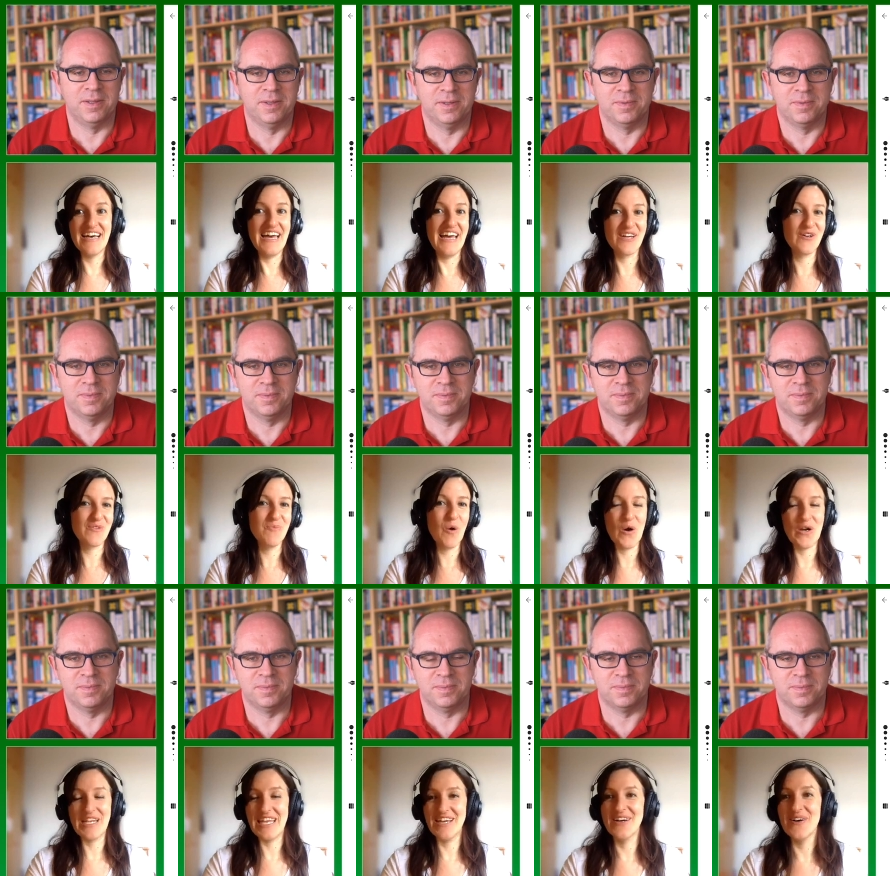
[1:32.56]
Speaker 1: uh, good
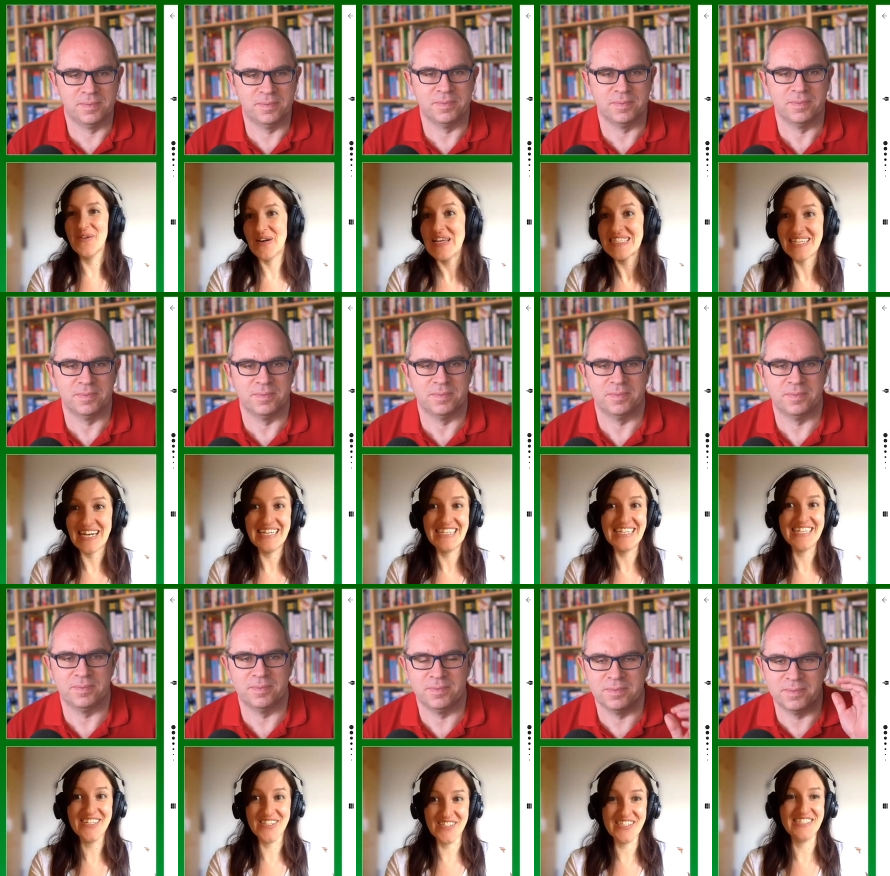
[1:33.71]
morning or literally
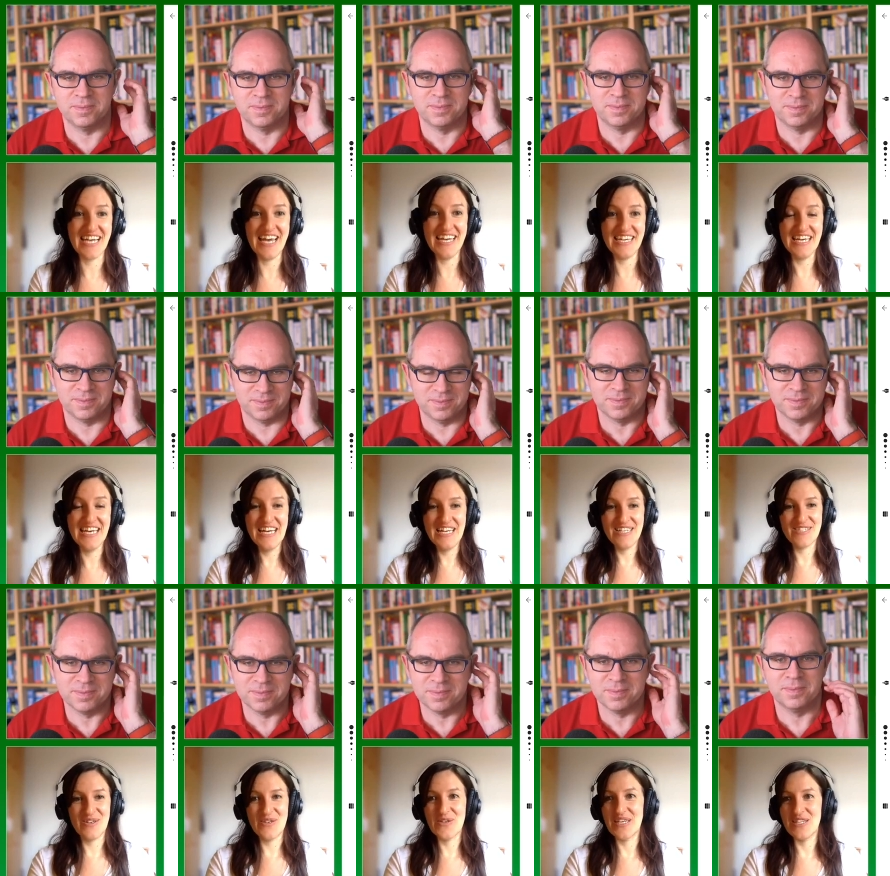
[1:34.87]
good day.
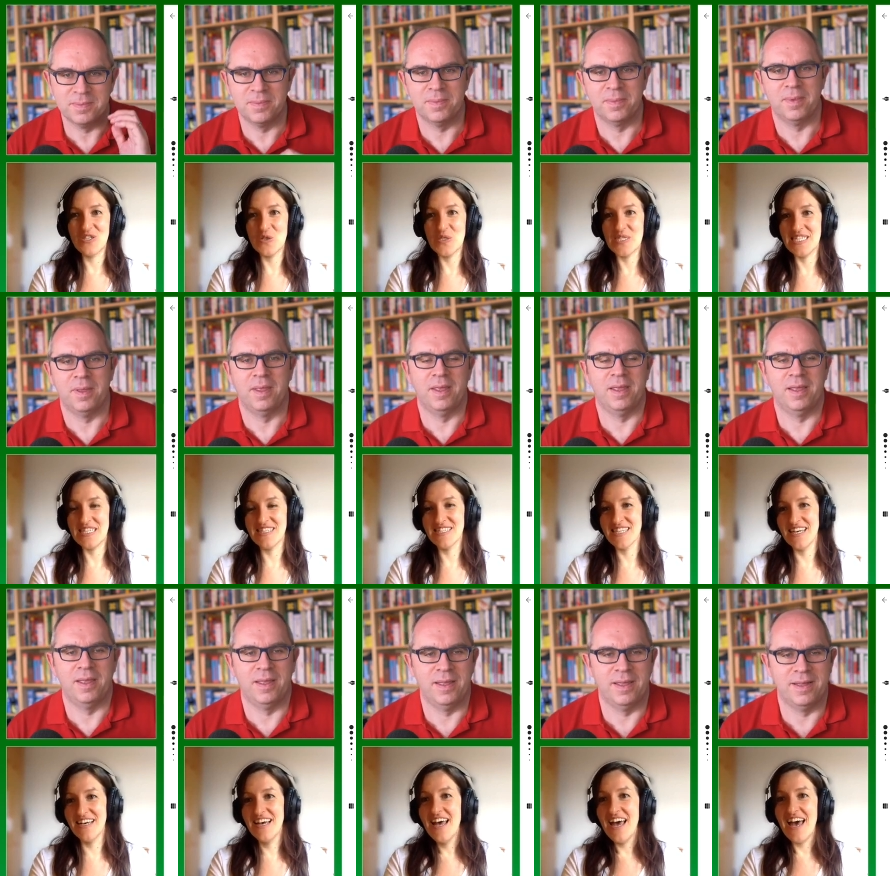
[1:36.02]
So you can use it
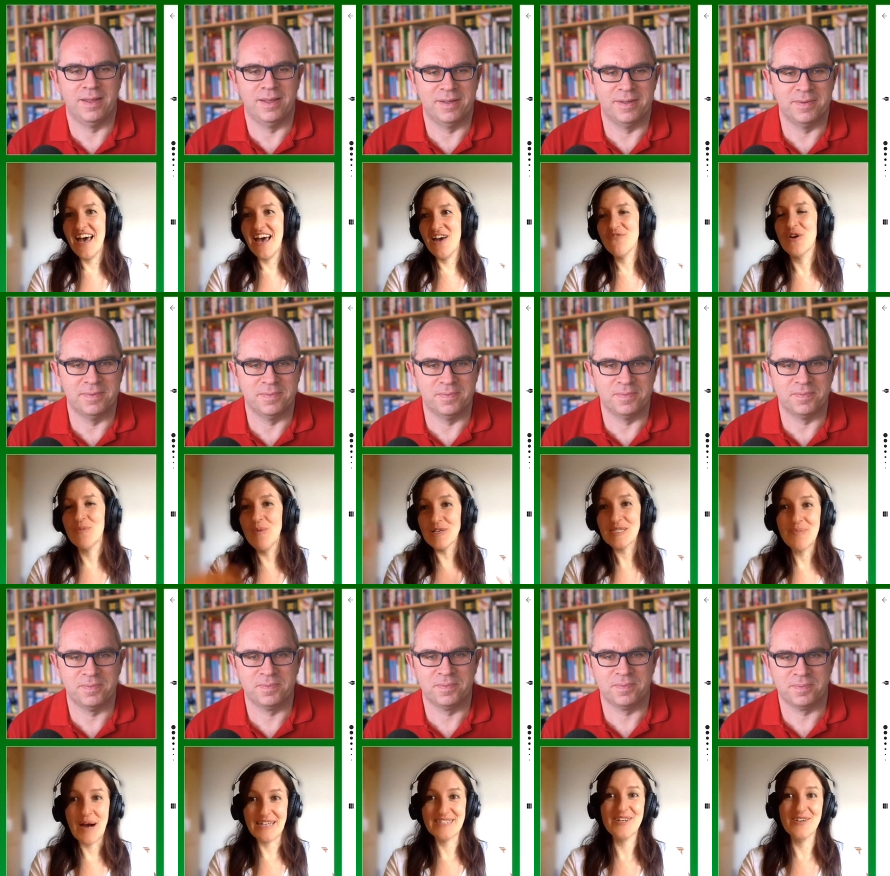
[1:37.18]
uh, uh, for
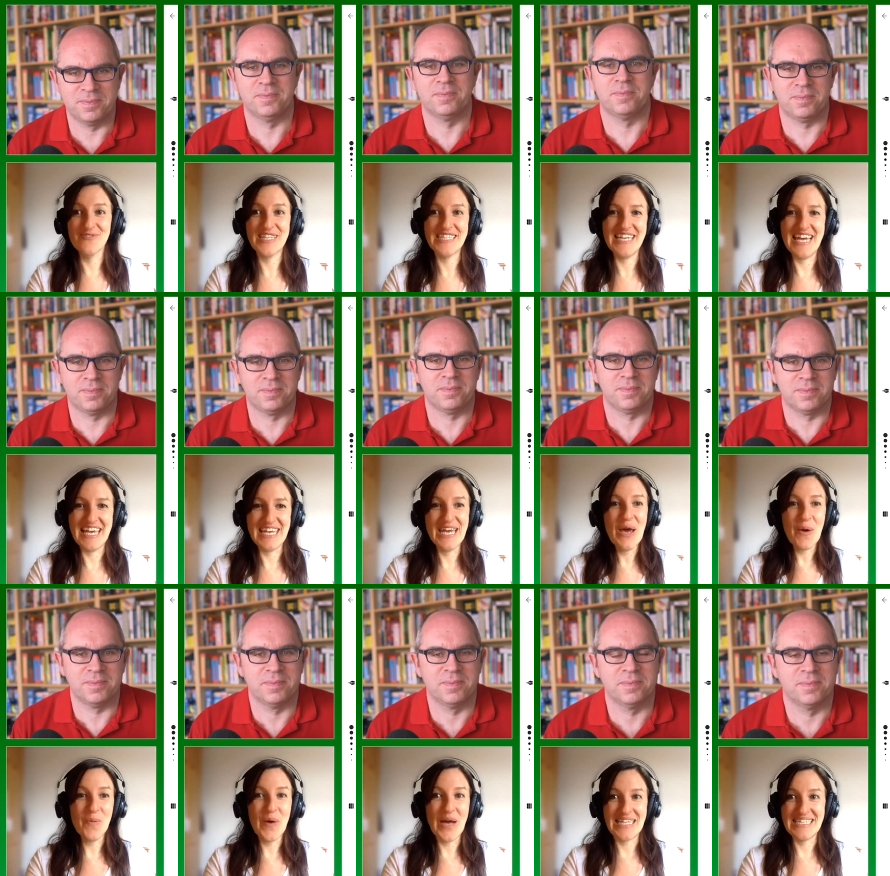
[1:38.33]
most part of the day
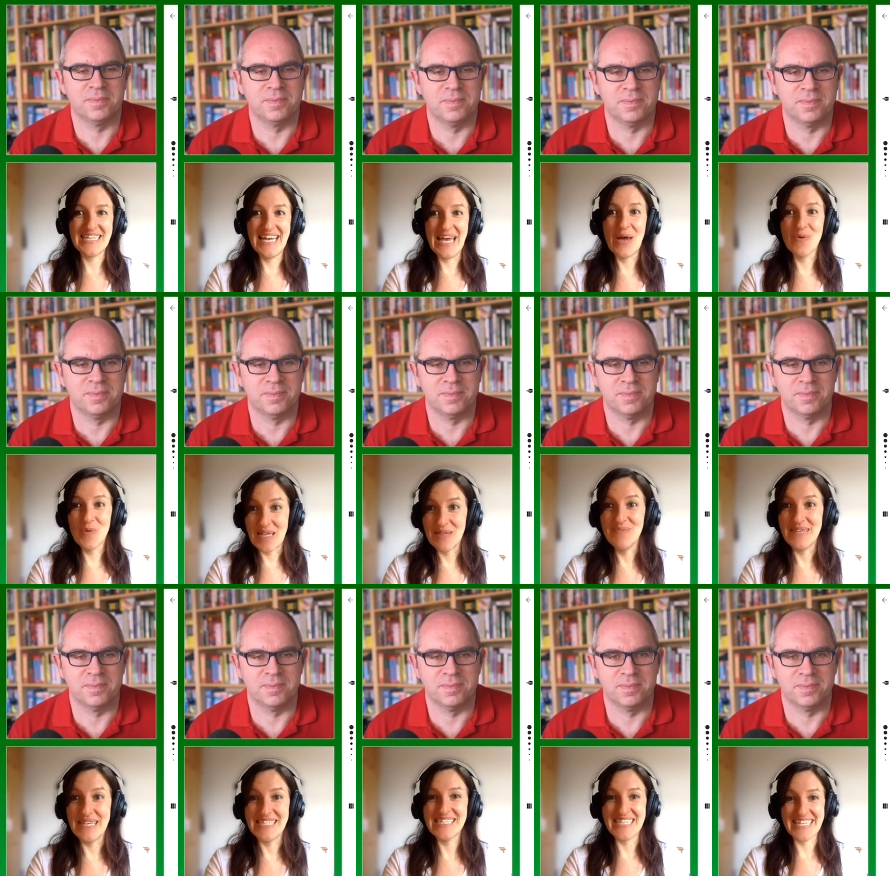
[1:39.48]
when uh, when
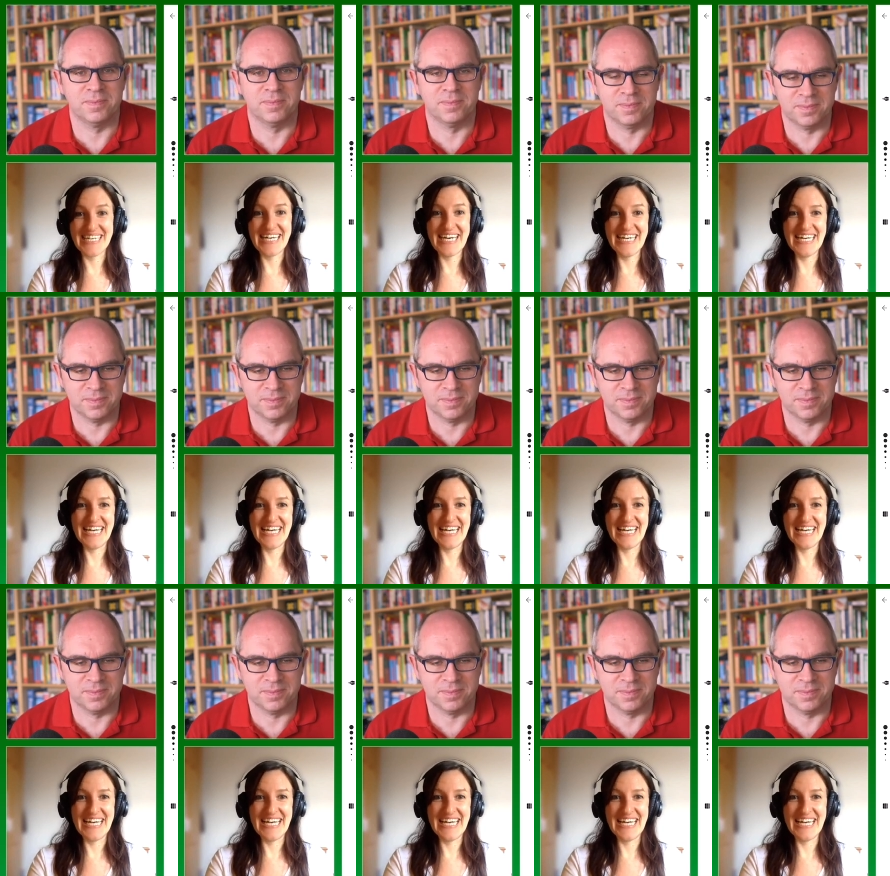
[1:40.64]
meeting